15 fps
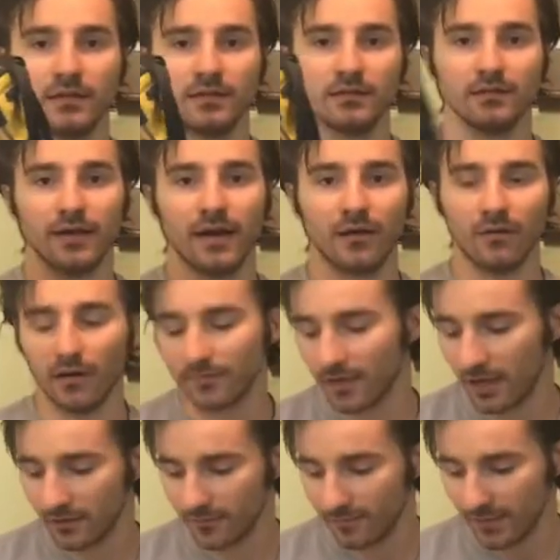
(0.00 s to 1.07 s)
Now, I'm
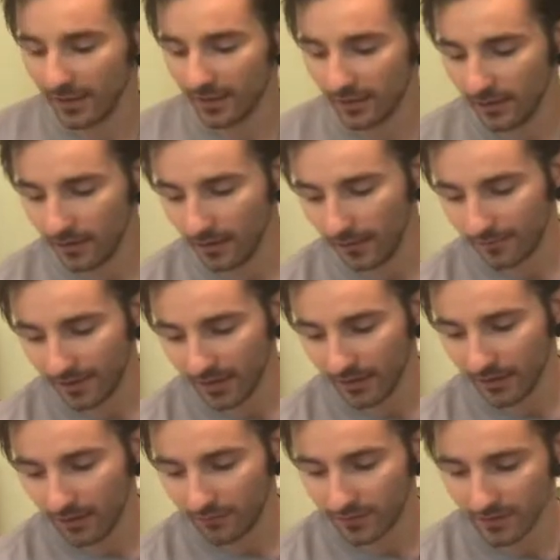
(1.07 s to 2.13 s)
kind of making a
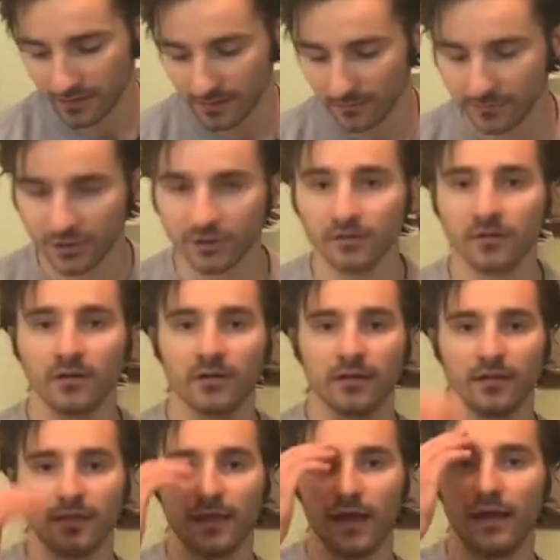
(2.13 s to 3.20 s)
bit of an assumption
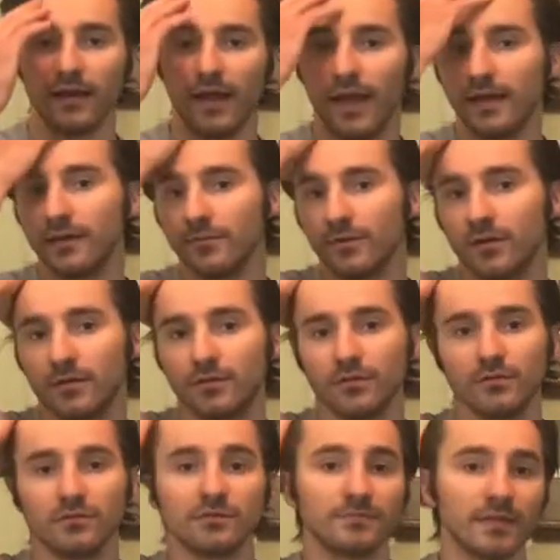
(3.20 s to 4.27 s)
that anyone
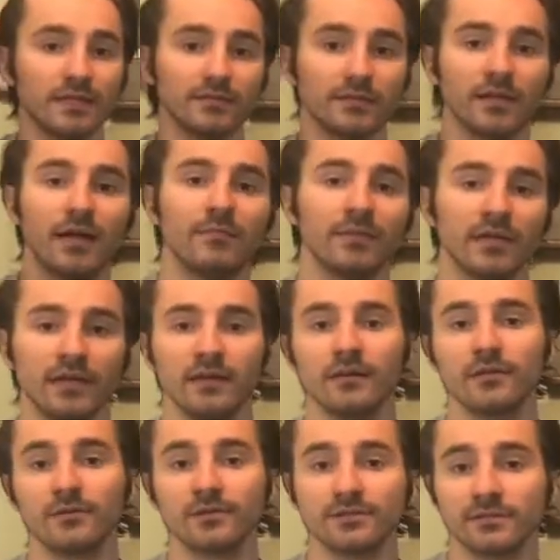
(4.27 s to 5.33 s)
who's been climbing
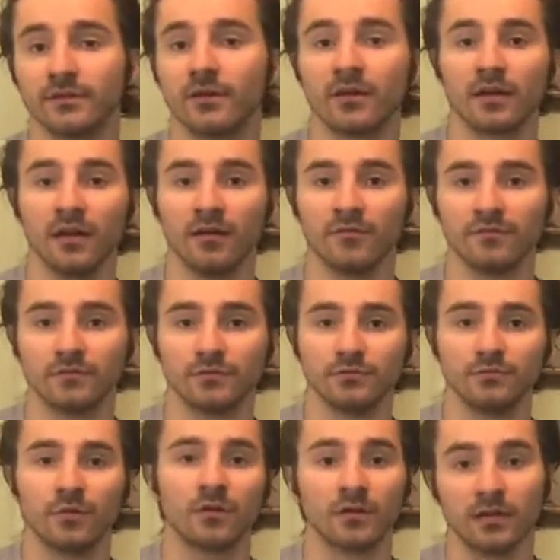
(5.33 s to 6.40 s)
indoors long enough to
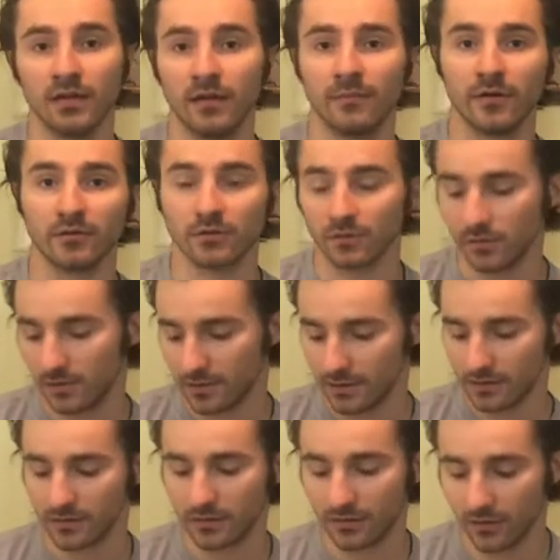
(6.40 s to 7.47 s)
want to climb outdoors
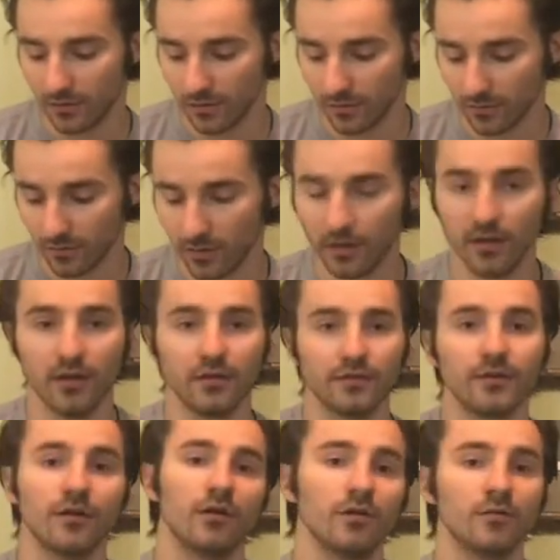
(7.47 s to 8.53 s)
is going to own
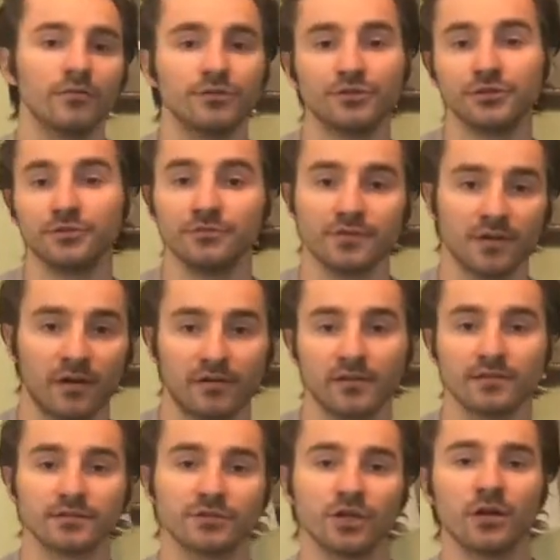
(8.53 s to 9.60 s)
their own shoes,
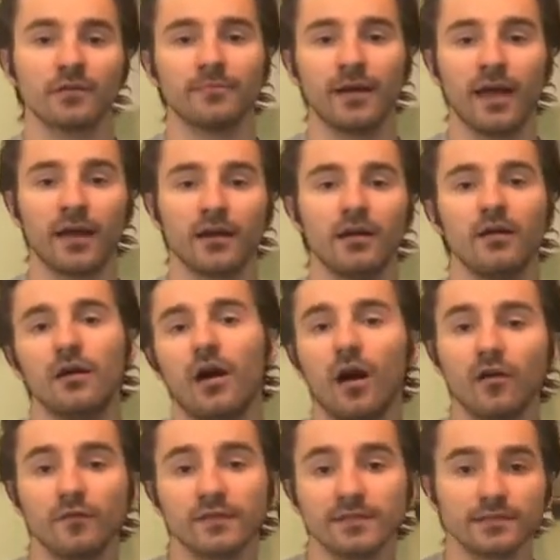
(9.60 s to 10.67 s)
harness, and chalk bag.
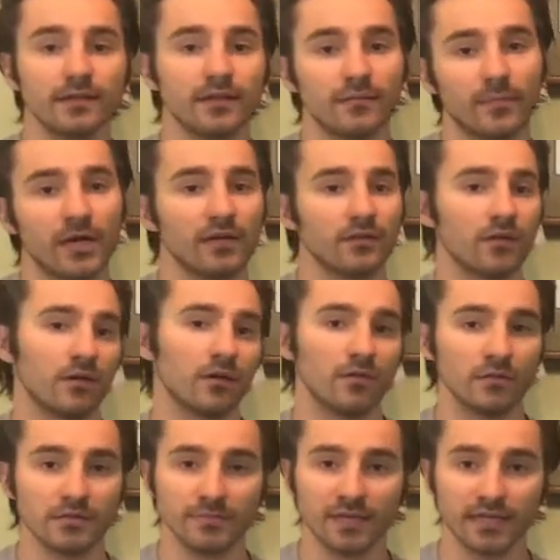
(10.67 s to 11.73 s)
Obviously, that might not
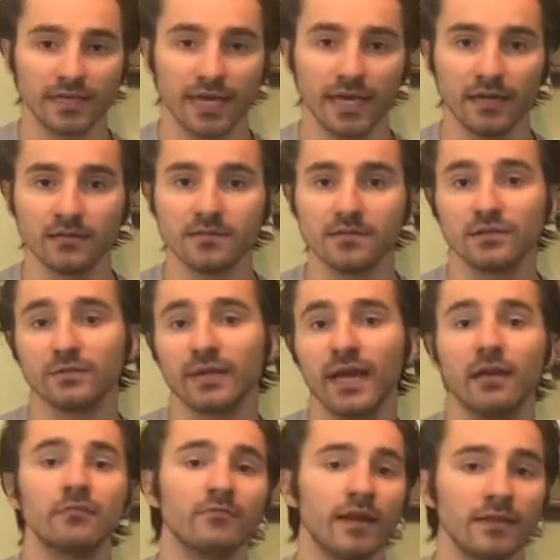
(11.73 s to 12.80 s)
always be the case. You
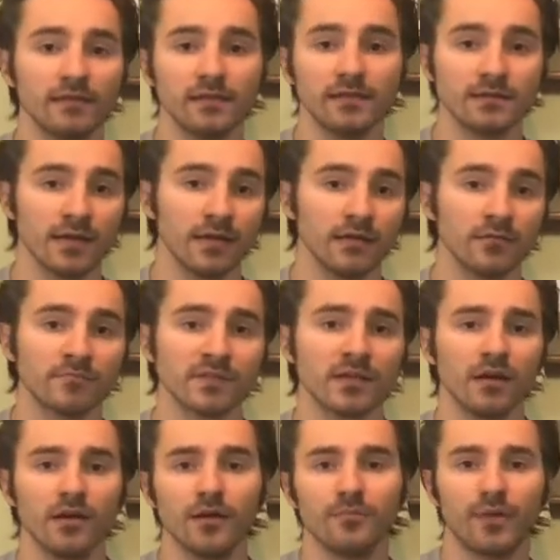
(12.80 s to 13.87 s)
can rent these items,
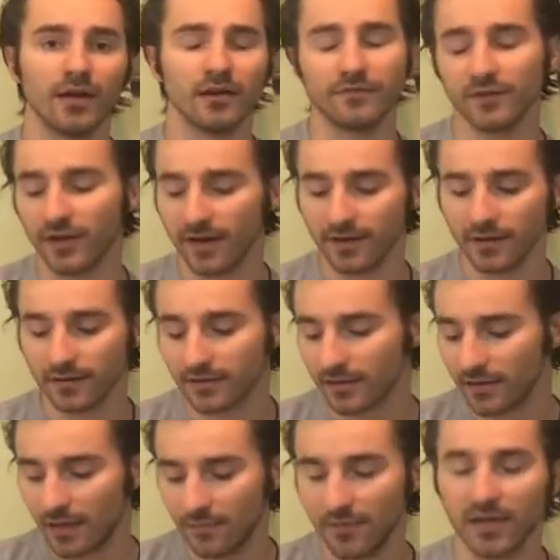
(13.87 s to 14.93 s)
but if you're getting into
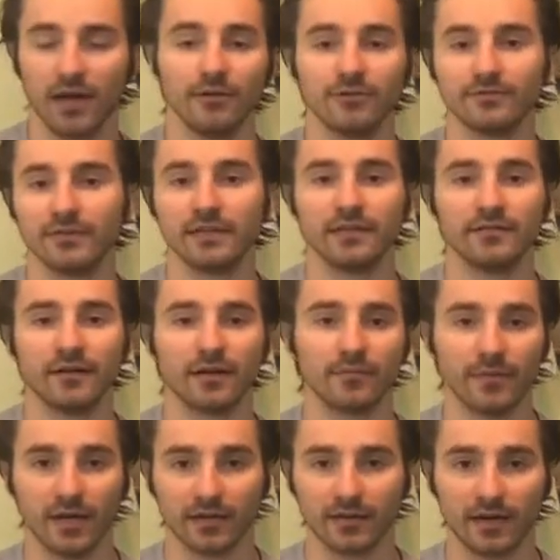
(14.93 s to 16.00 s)
climbing, I would really
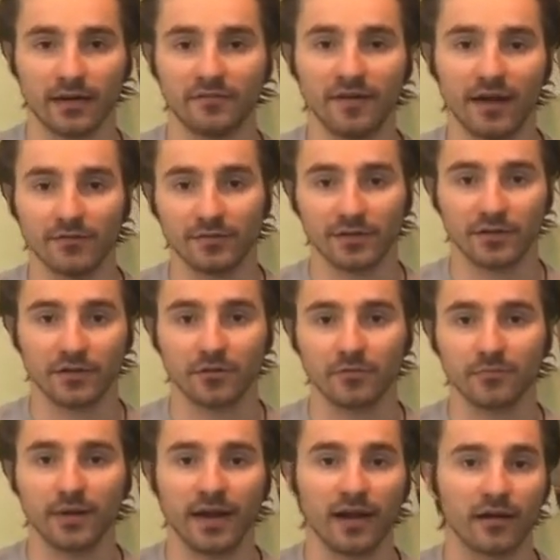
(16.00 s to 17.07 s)
recommend kind of having your
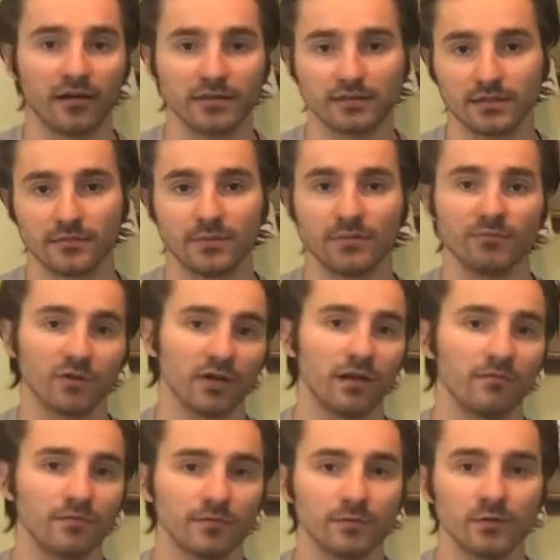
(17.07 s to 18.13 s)
own pair. It's going to be more
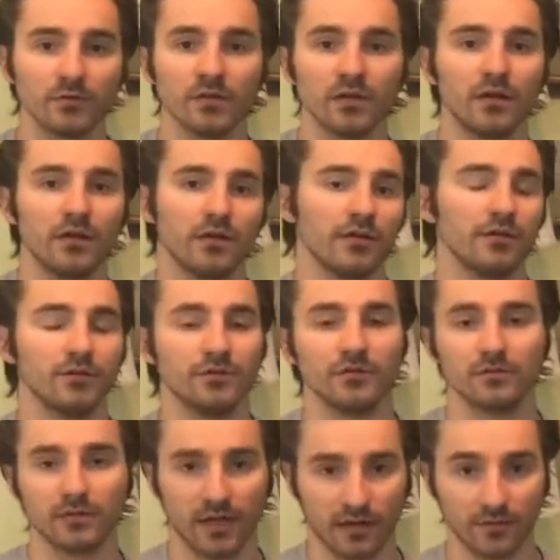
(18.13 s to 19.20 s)
comfortable.
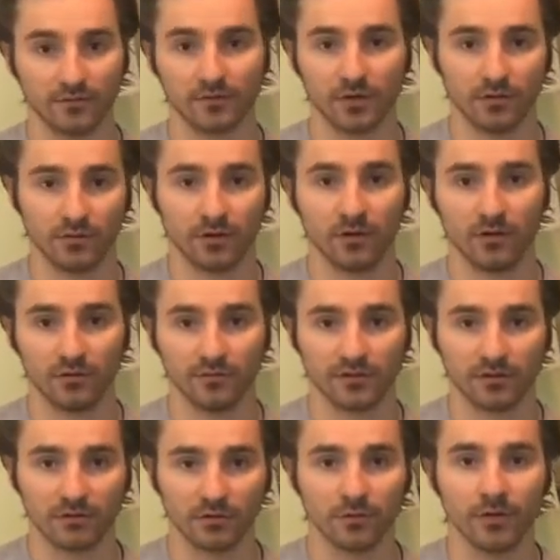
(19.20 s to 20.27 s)
You'll kind of know all of
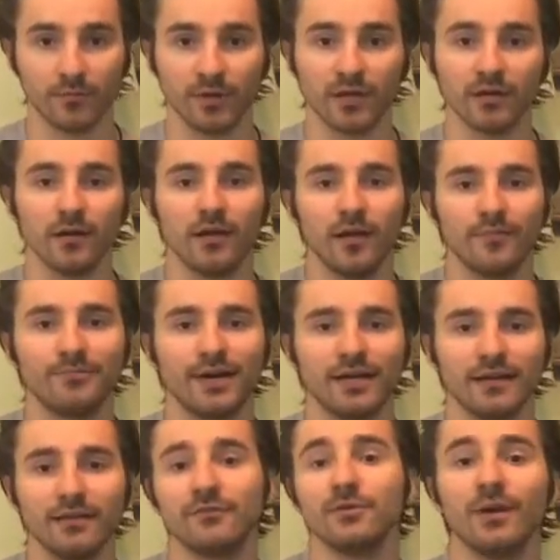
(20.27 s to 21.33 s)
your own equipment.
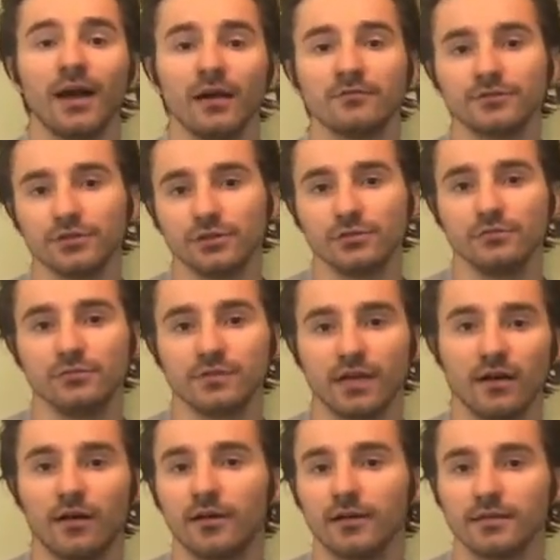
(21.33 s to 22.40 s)
But if you have shoes,
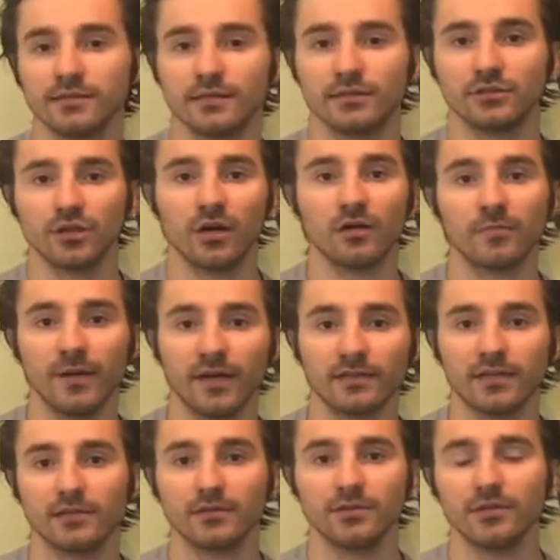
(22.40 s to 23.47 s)
a harness, and chalk bag
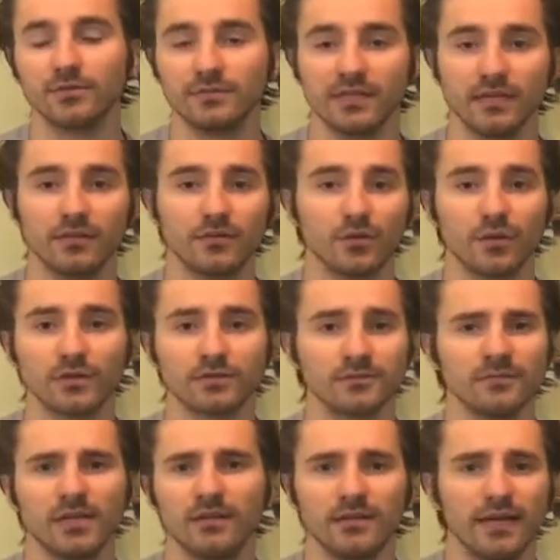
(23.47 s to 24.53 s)
that you use indoors,
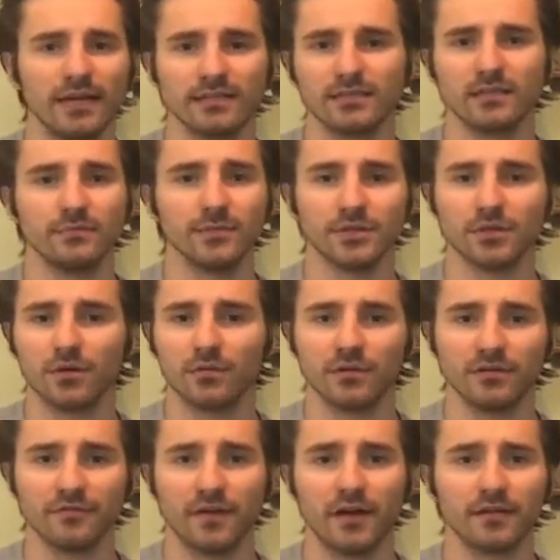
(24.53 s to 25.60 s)
it's going to be
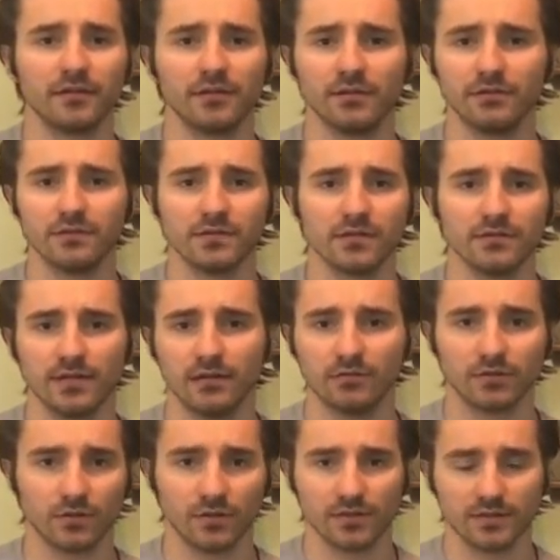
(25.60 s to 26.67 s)
totally fine to use those
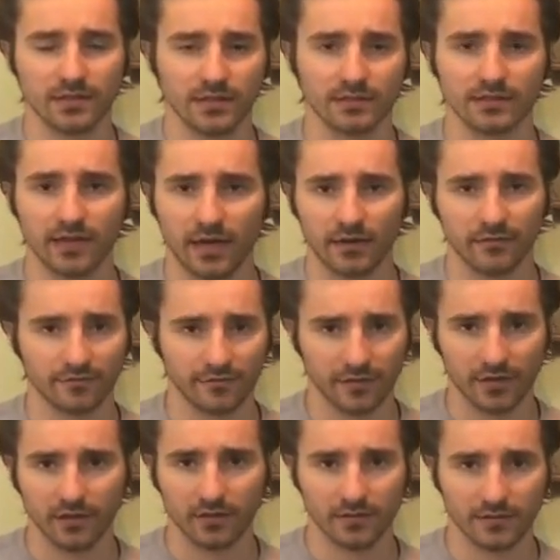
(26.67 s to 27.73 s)
outdoors. It's kind of
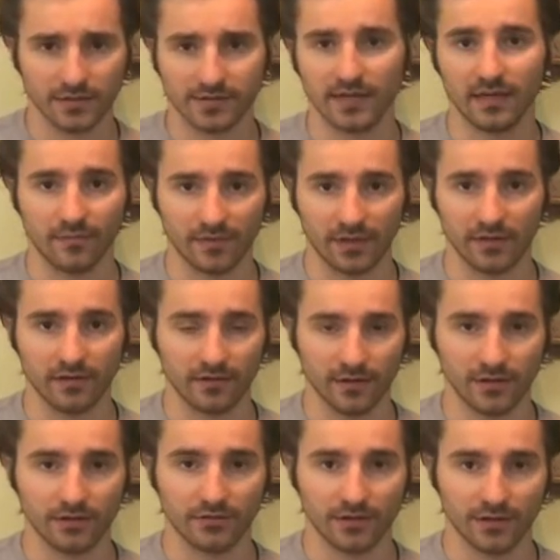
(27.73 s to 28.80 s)
the same gear
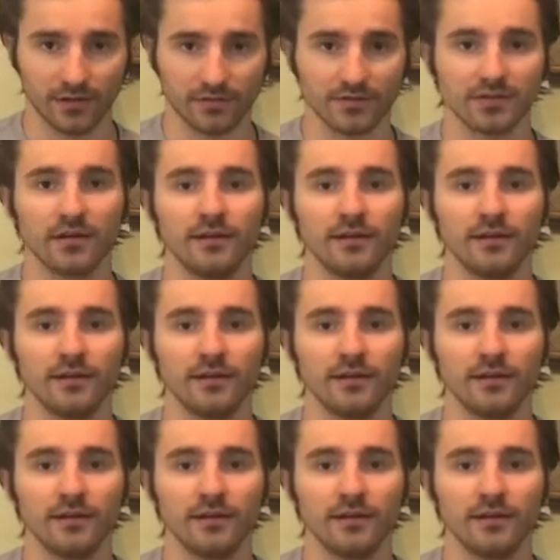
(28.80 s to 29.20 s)
that you can use.